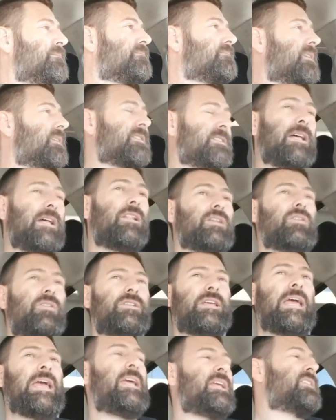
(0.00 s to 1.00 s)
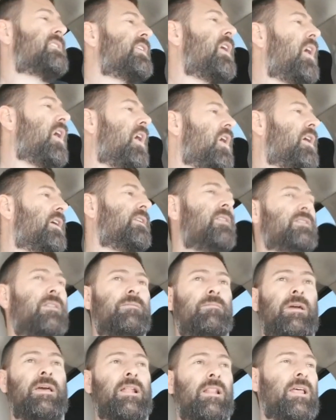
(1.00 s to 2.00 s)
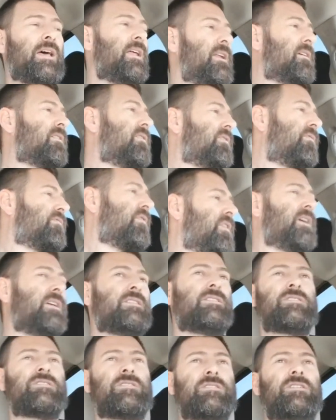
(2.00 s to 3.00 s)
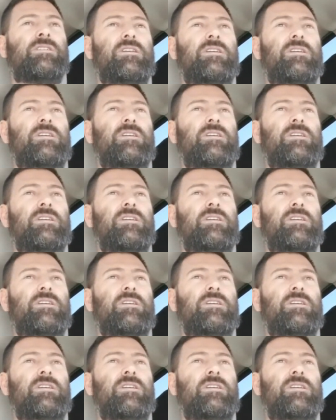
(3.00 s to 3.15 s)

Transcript: because I learned a ton, made a lot of good friends